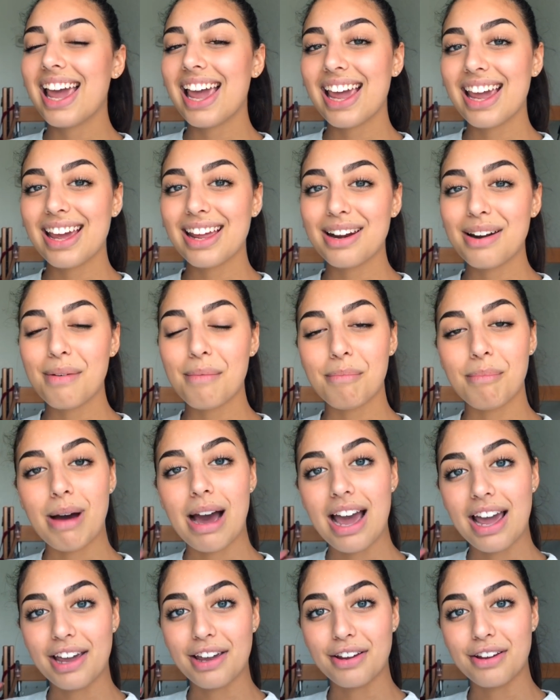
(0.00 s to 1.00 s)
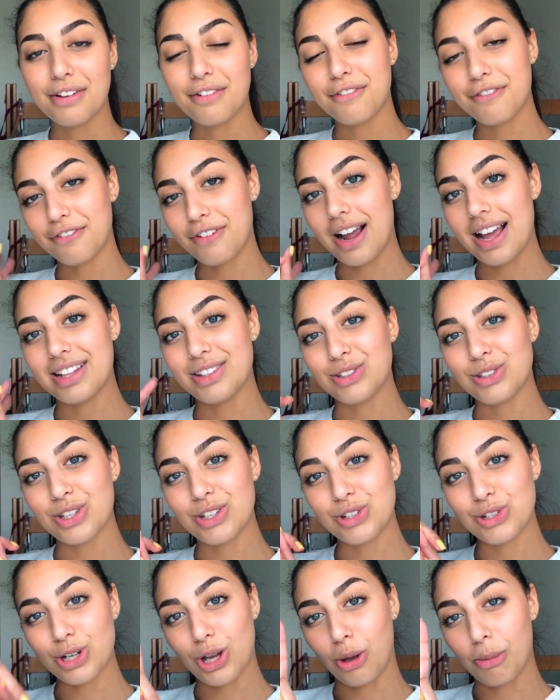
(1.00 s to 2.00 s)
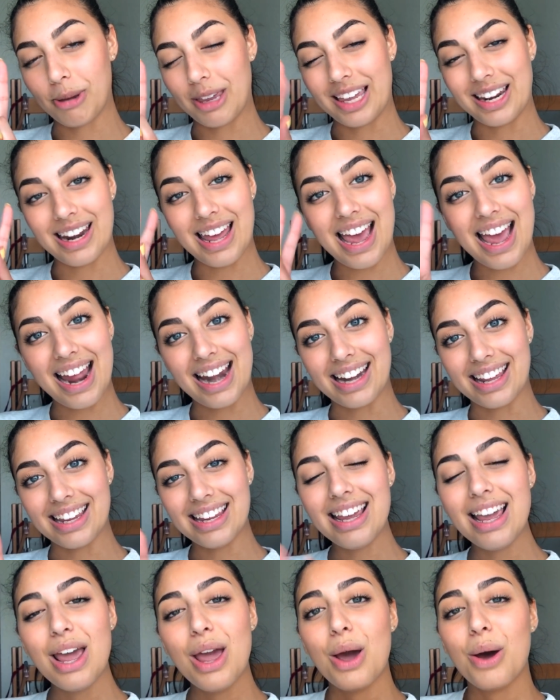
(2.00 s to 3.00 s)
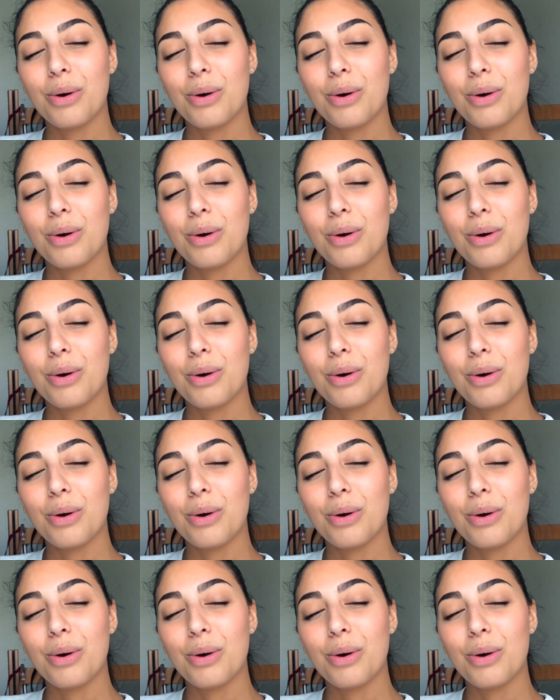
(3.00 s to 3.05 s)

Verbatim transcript: and my friends Shelby and Eddie,